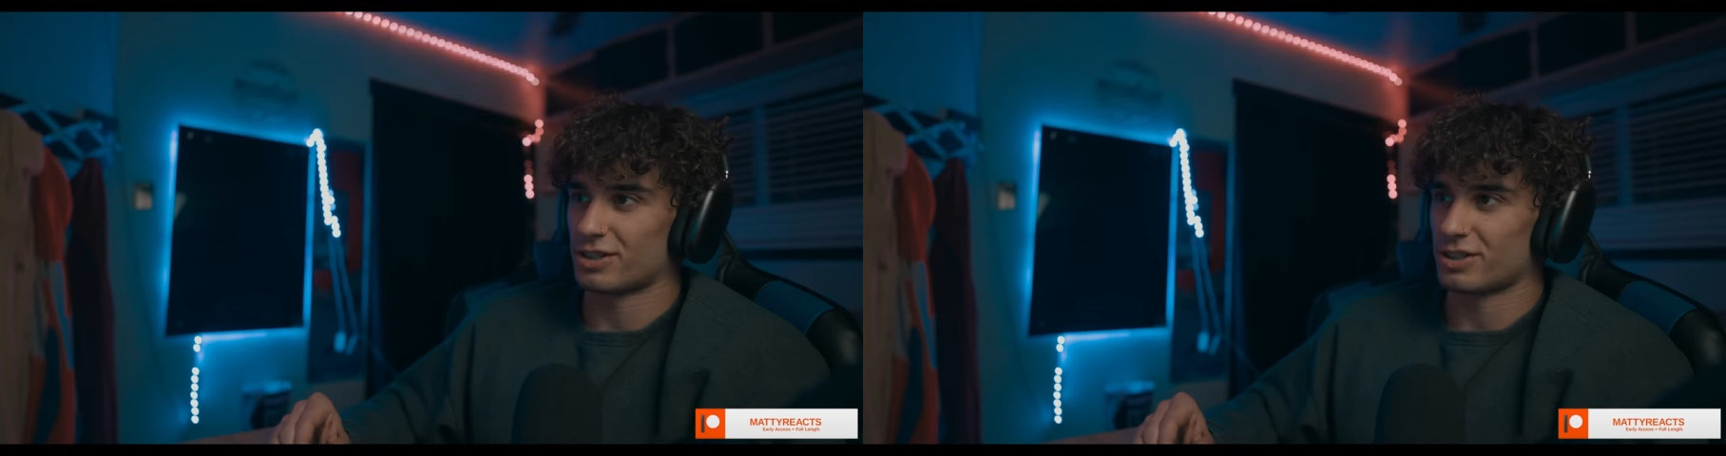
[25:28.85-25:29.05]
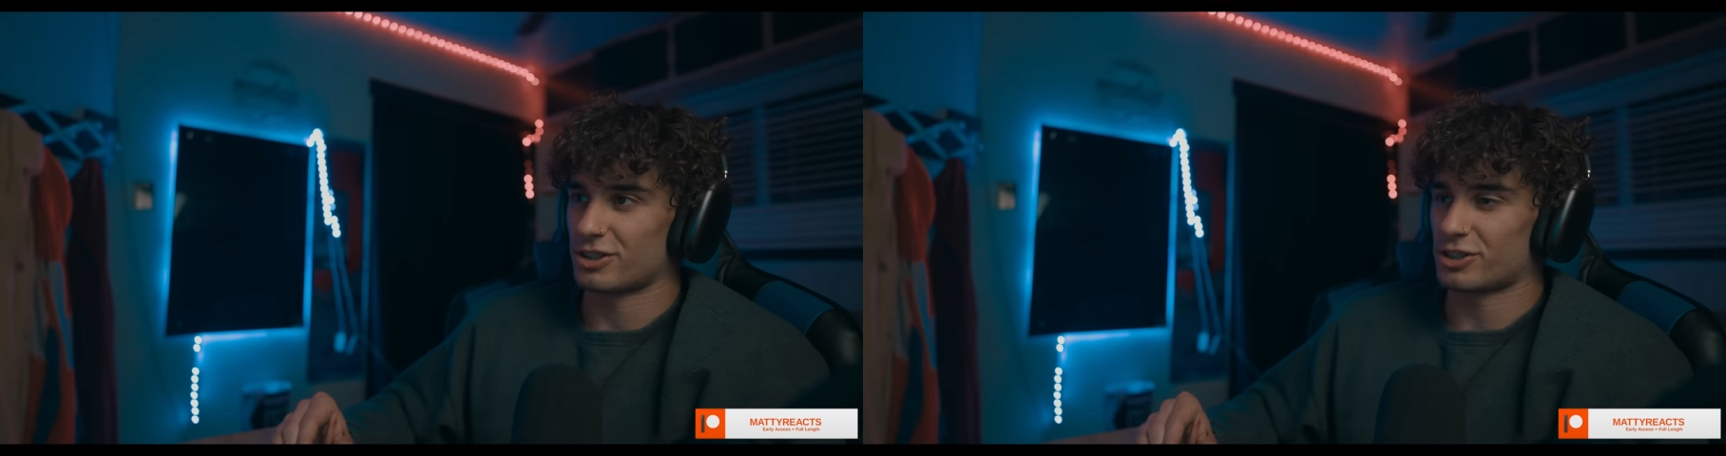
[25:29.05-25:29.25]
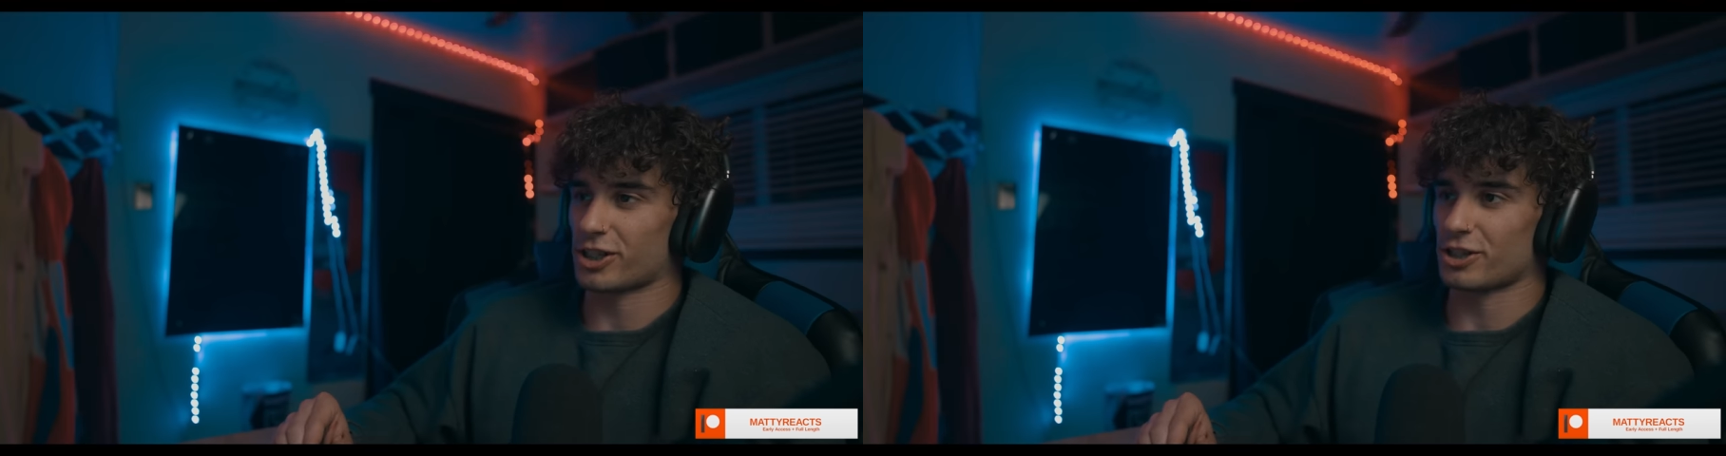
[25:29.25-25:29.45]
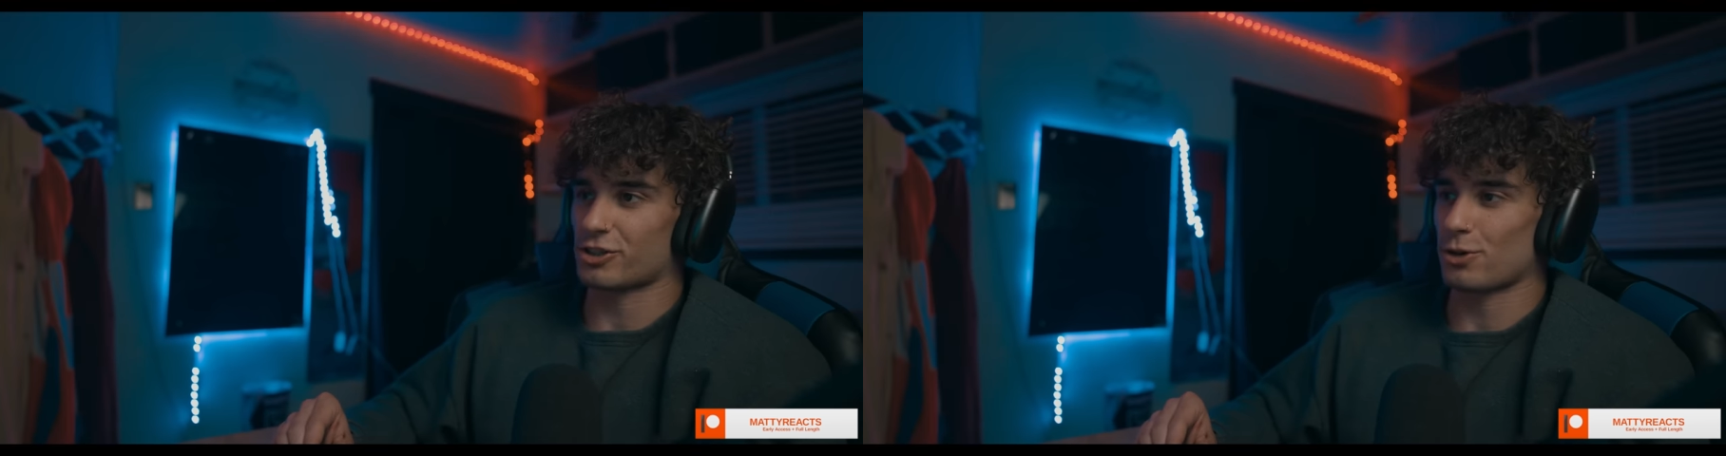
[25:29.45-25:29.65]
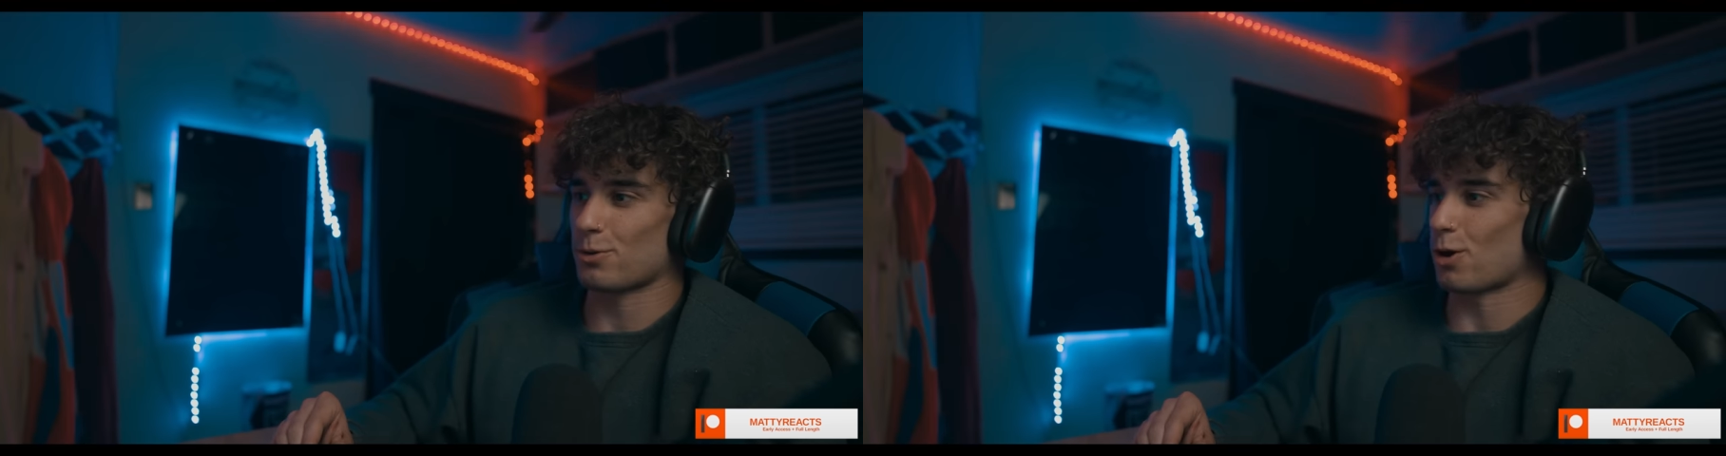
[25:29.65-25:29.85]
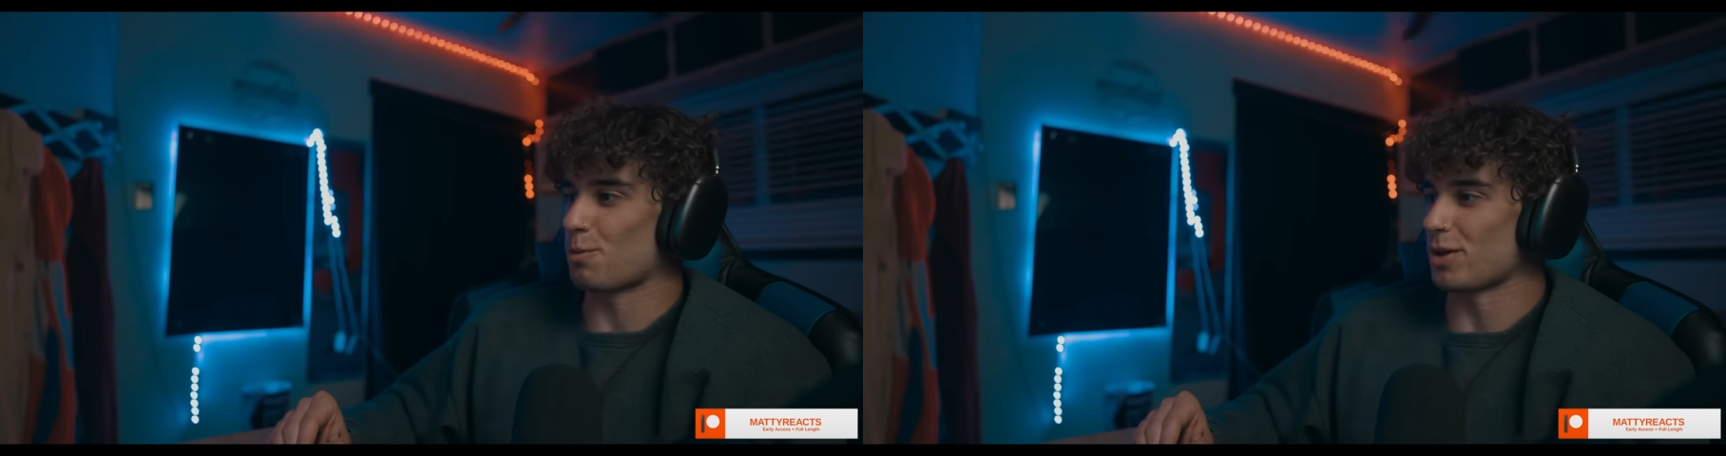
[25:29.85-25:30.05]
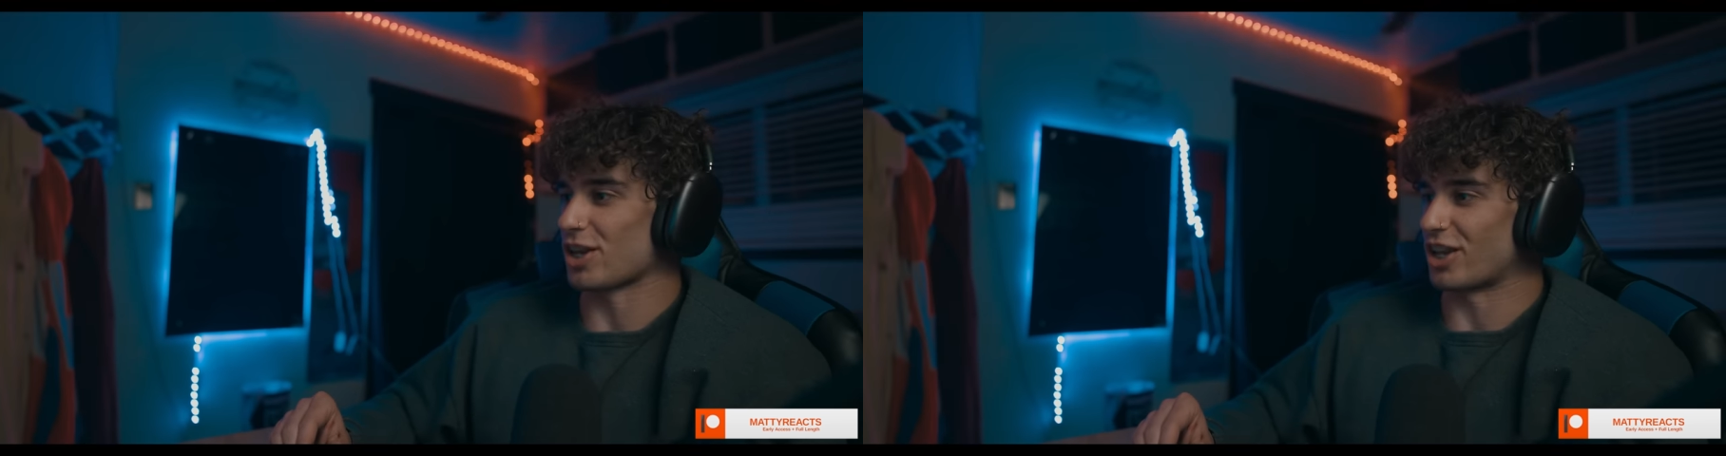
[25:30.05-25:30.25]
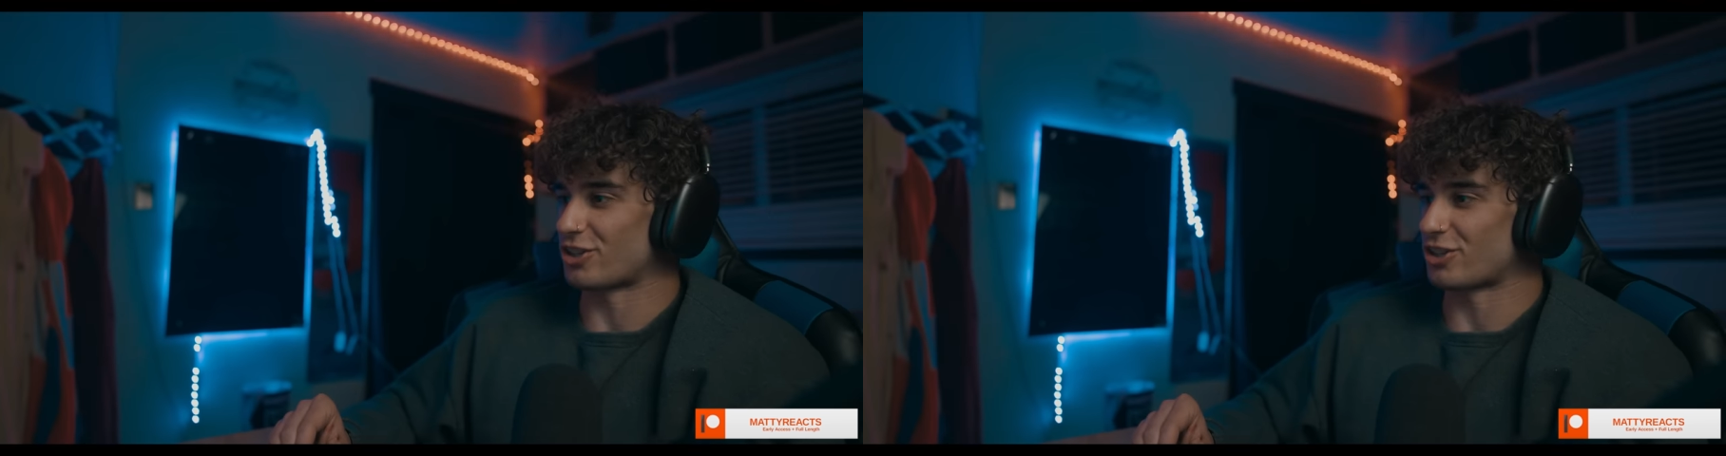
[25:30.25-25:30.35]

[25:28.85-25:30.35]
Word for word: This thing's too OP, it's